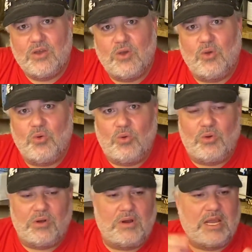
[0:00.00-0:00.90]

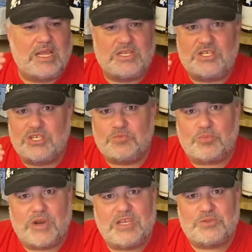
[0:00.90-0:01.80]
or it just
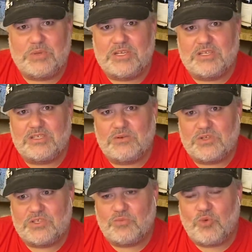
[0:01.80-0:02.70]
breaks because there
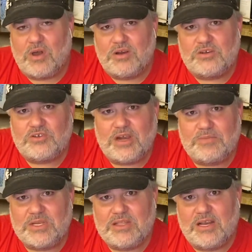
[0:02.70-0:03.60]
was some water
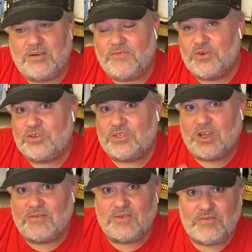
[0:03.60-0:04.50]
trapped in there, first
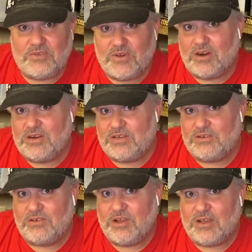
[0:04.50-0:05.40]
off, if you've already
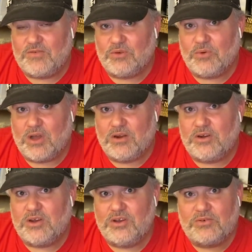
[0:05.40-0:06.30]
turned off your water
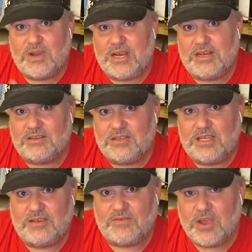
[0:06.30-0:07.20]
and you're ready to
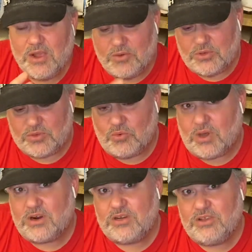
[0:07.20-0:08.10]
live with the
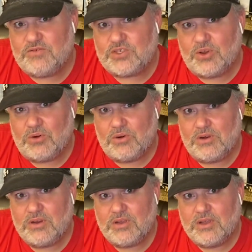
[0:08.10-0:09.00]
water you've stored,
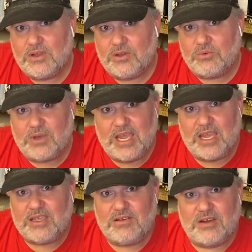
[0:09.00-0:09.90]
well,
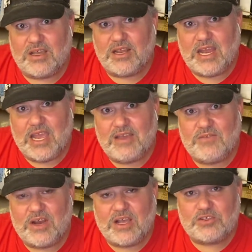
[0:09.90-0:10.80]
heck, you're not going to have your
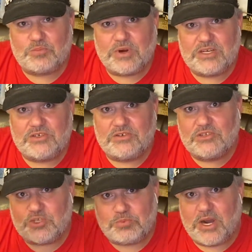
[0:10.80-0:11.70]
house pressured and
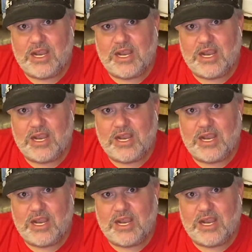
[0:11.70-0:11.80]
spraying